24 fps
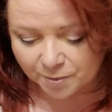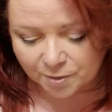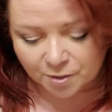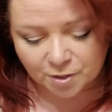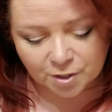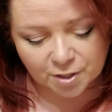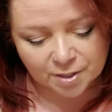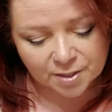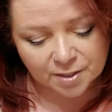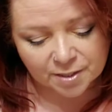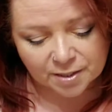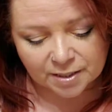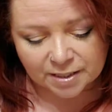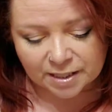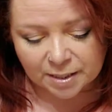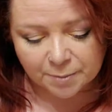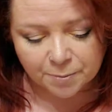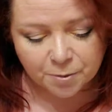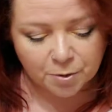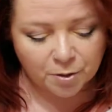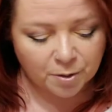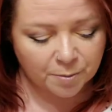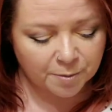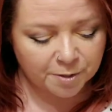Just keep
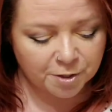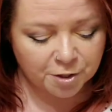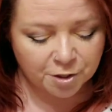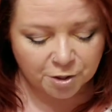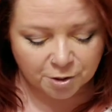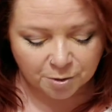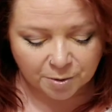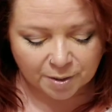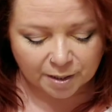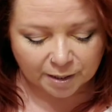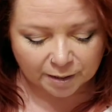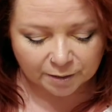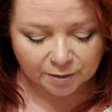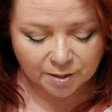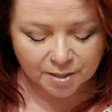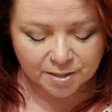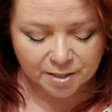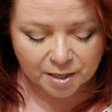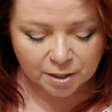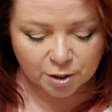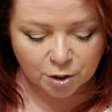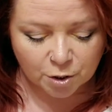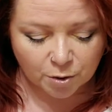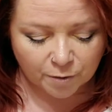doing what you're doing. It looks
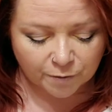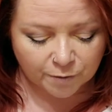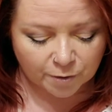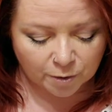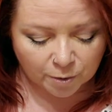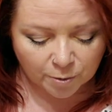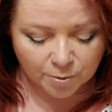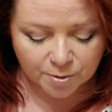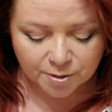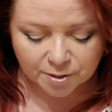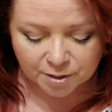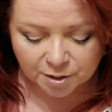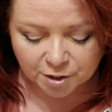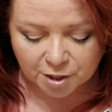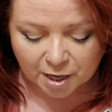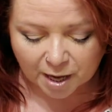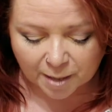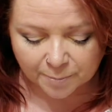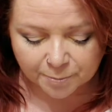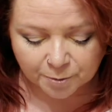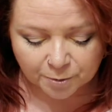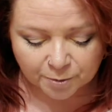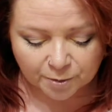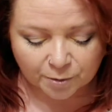like you have closed a
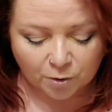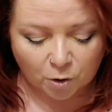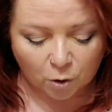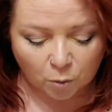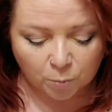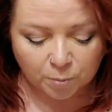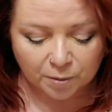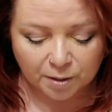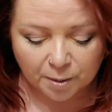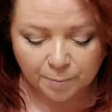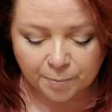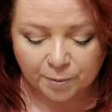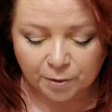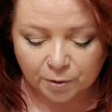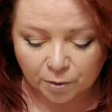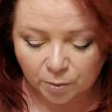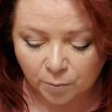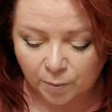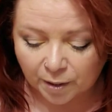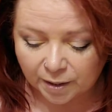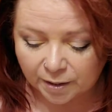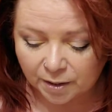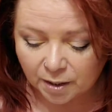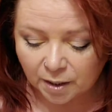chapter and opened up a new
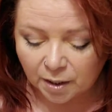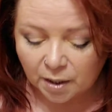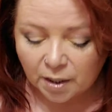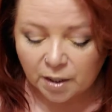one.